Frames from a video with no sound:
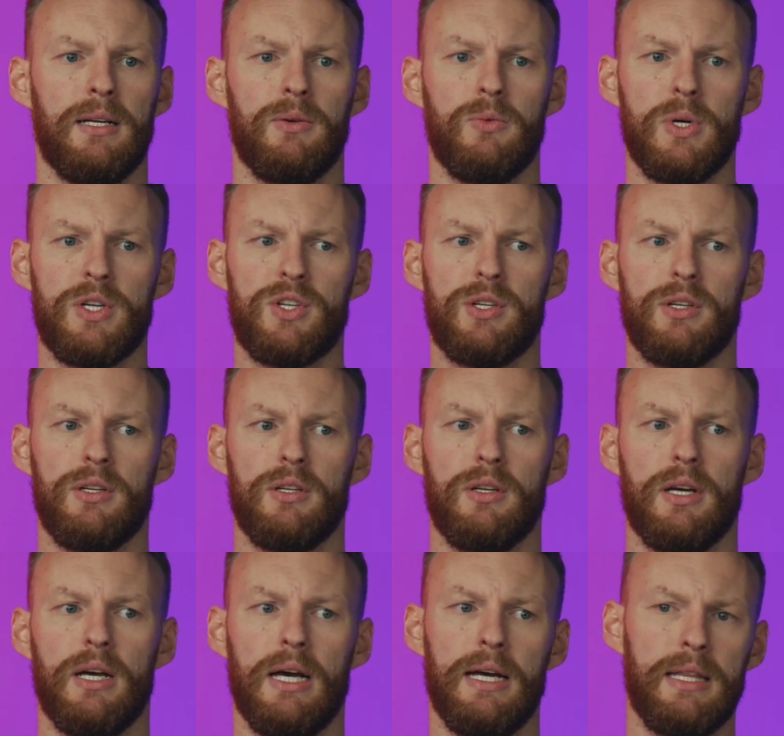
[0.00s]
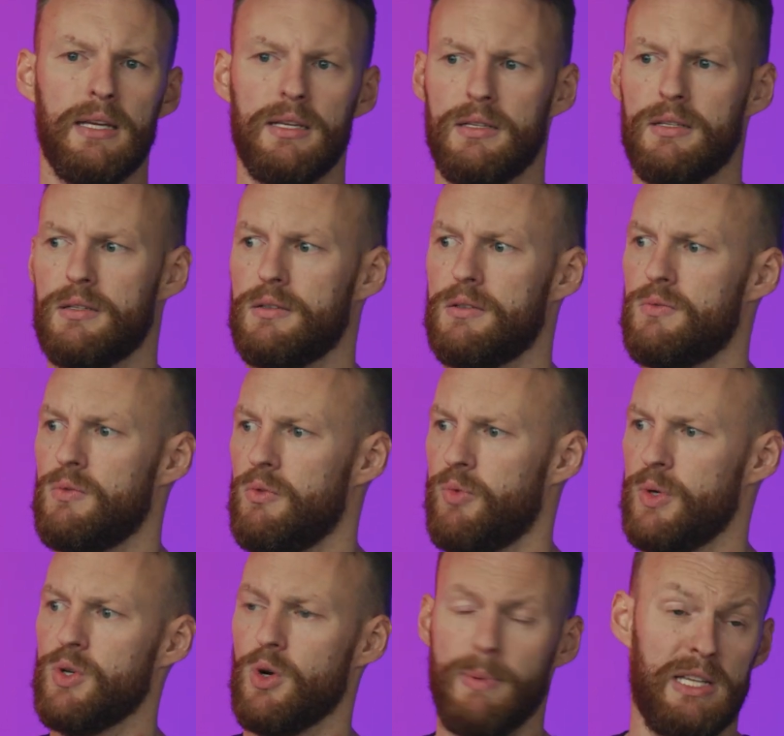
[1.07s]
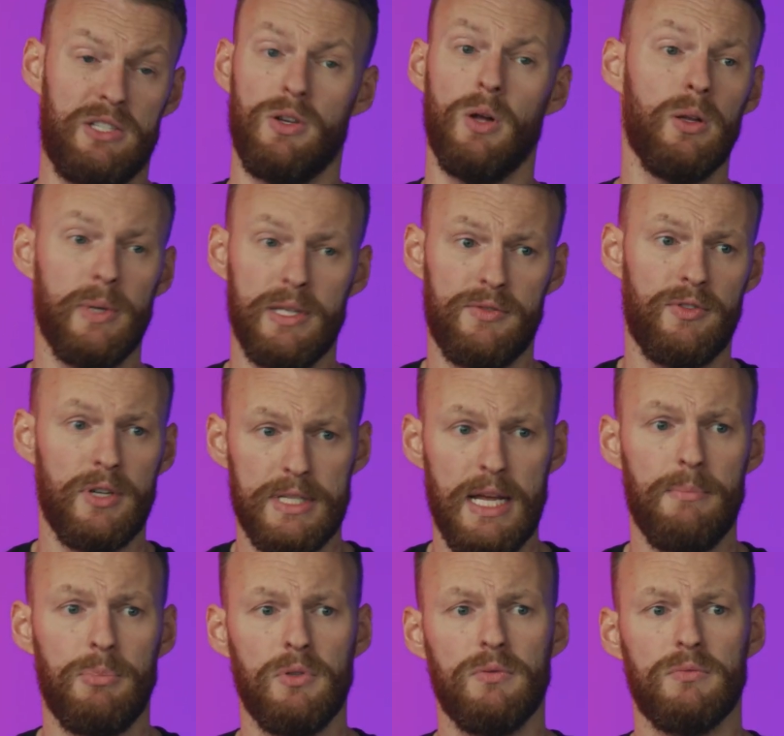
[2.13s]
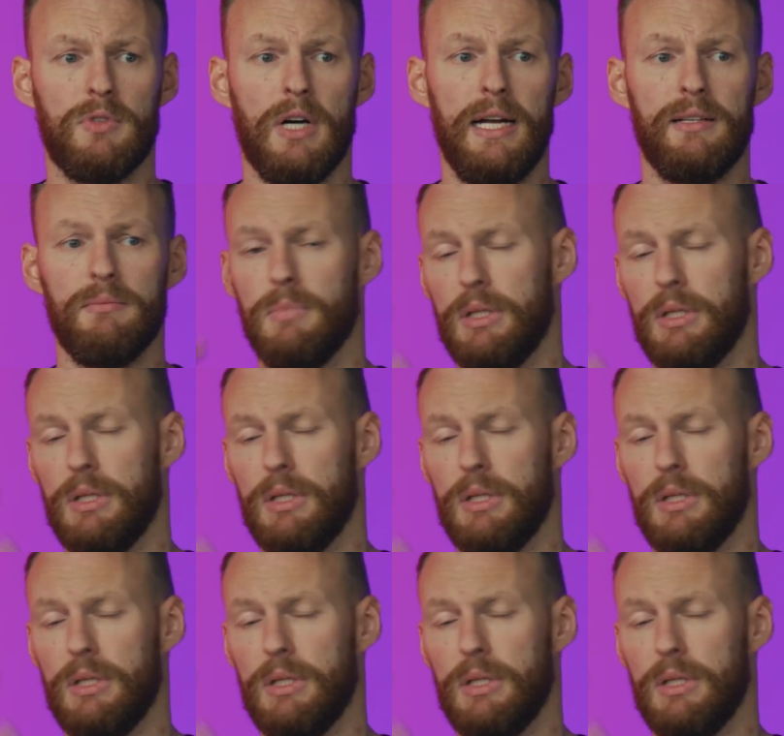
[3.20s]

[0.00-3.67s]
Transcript: which I think if we talk about SolarWinds, for example, right?